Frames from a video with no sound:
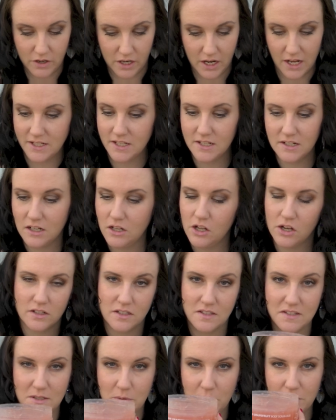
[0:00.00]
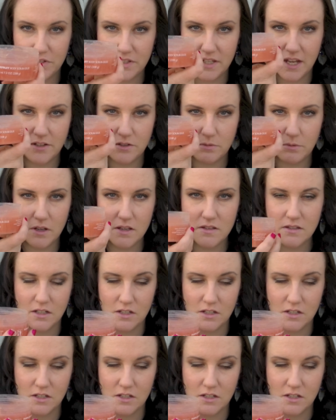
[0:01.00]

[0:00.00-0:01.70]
it, I didn't look to see what the scent was.